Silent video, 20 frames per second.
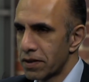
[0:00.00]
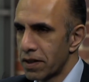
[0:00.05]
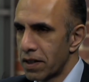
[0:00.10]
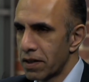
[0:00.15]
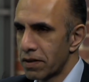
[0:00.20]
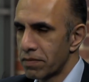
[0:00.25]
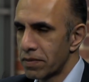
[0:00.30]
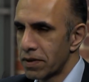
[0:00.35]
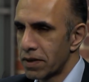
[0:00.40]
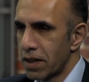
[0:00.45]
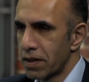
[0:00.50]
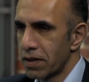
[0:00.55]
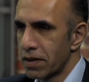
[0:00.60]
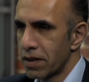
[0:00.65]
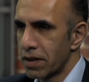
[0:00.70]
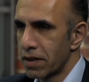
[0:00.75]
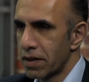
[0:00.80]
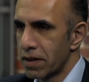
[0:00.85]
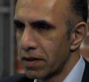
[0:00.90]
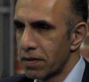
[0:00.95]
Is that an
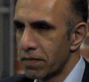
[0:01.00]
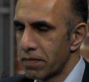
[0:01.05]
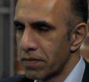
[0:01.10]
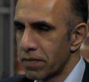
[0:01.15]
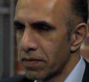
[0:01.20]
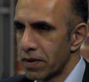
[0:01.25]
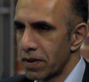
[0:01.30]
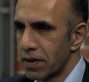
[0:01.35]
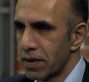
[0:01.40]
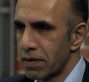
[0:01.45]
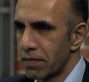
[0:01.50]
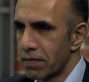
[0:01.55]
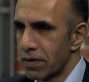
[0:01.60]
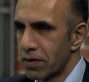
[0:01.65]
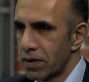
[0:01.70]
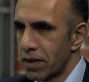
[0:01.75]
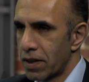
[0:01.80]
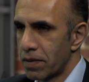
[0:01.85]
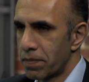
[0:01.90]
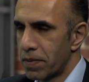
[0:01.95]

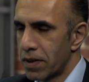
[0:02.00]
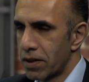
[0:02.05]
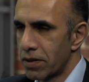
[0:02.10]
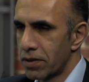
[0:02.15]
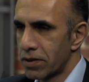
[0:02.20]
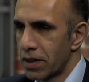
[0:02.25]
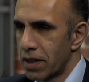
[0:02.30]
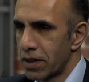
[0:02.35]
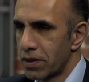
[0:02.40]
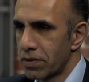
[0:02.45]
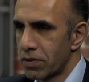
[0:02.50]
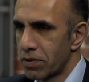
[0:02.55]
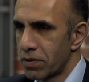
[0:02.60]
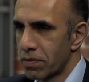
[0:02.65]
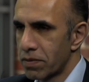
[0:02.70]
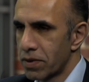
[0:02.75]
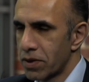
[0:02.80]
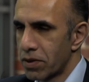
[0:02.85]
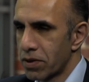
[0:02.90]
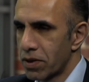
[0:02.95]
IPO? Is that
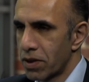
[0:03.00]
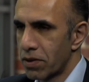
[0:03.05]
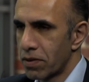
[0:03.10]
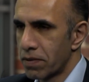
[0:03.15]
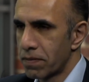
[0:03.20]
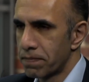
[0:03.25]
your goal?